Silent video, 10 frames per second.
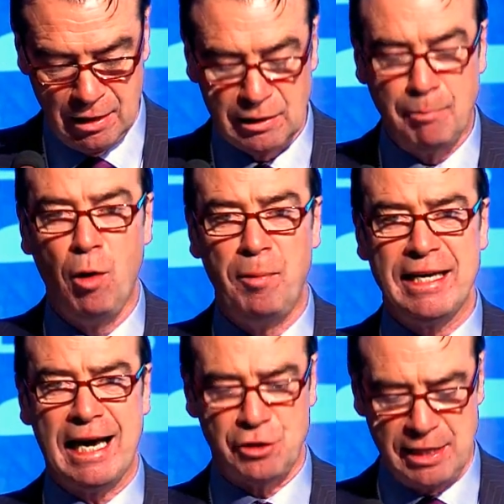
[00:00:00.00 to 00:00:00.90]
The public
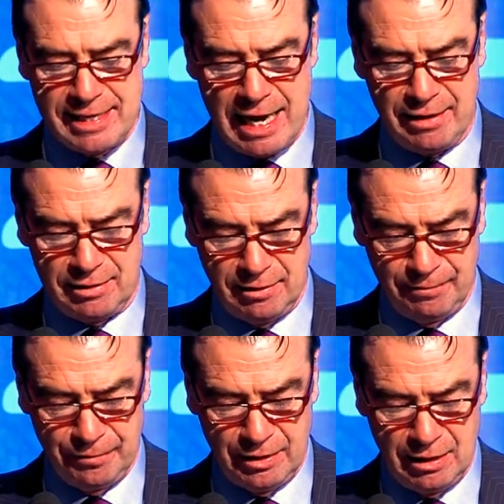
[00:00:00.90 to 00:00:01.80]
actually get it.
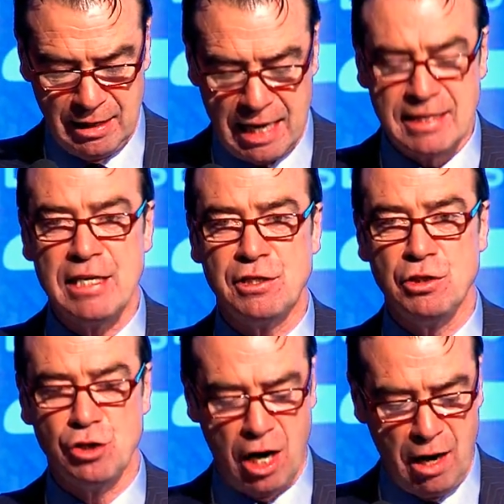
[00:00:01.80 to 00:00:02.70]
A decent
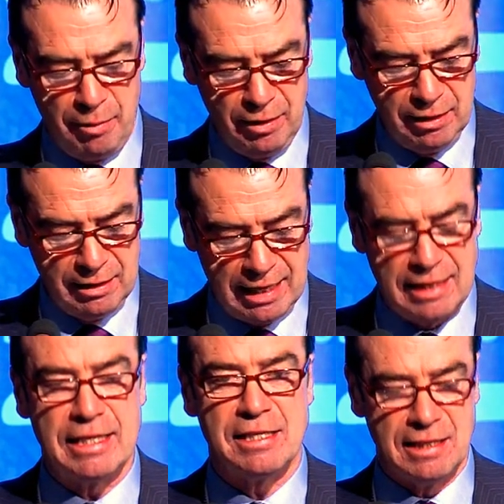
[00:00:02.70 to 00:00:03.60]
job and a
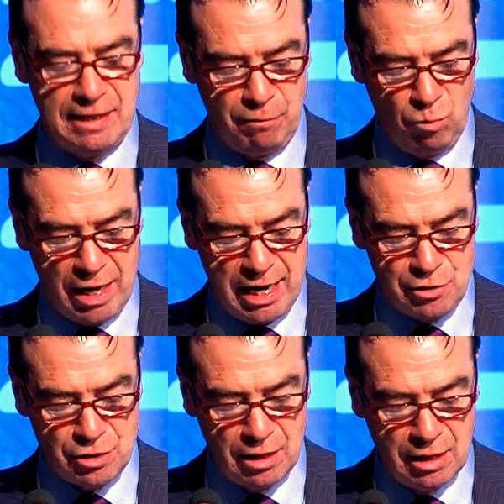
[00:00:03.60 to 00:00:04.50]
decent living
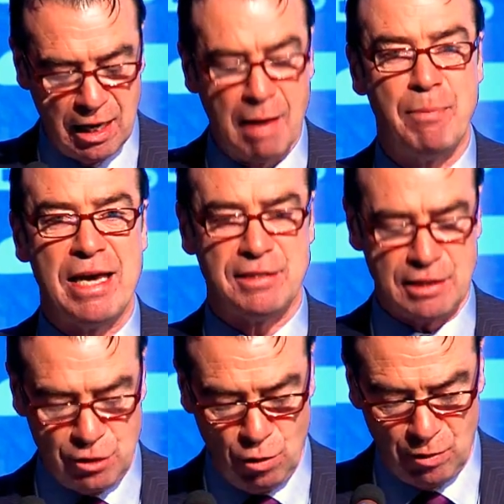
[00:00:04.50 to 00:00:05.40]
wage are basic
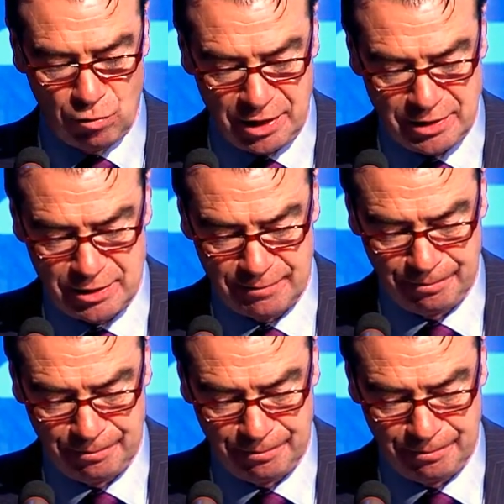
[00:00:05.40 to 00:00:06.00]
human rights.